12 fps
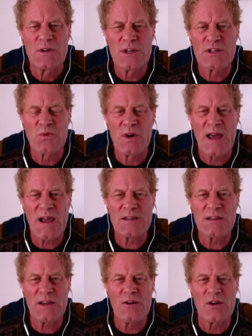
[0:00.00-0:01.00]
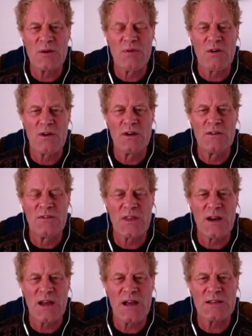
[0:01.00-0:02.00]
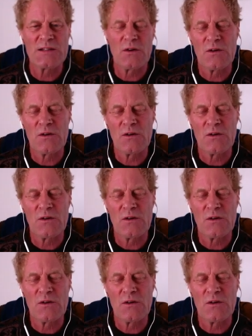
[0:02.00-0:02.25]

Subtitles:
just relaxing here in Peru for the last